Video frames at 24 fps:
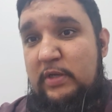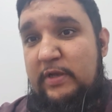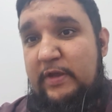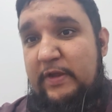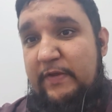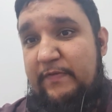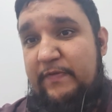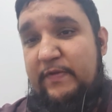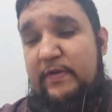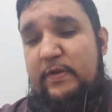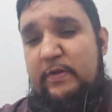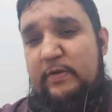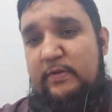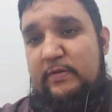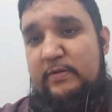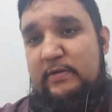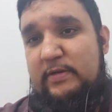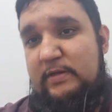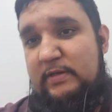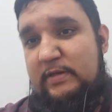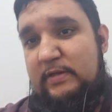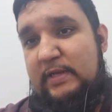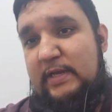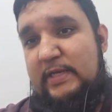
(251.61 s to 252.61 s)
if you
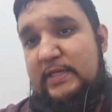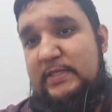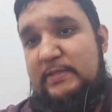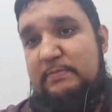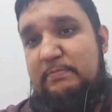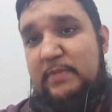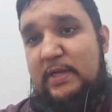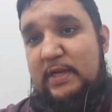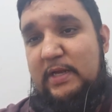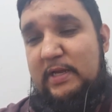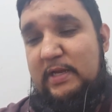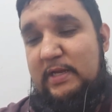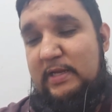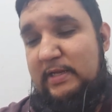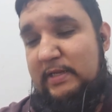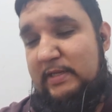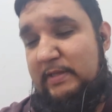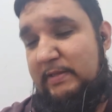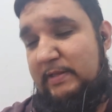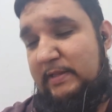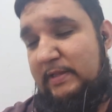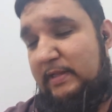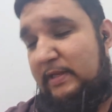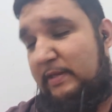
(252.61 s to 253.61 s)
guess my
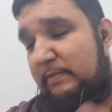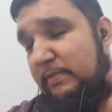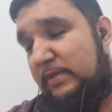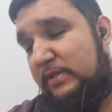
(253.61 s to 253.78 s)
thing.